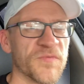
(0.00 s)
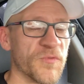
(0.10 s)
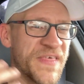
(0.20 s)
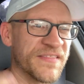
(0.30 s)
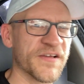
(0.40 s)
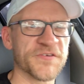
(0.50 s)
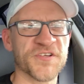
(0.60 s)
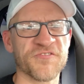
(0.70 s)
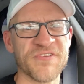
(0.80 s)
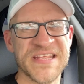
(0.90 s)
that those
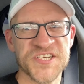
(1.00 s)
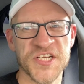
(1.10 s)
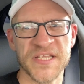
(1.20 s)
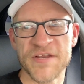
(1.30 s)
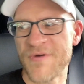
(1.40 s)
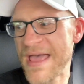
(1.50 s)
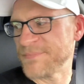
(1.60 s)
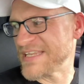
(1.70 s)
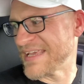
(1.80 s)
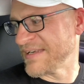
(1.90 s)
are traditionally
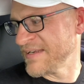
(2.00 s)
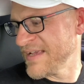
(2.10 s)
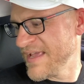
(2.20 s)
wrapped in.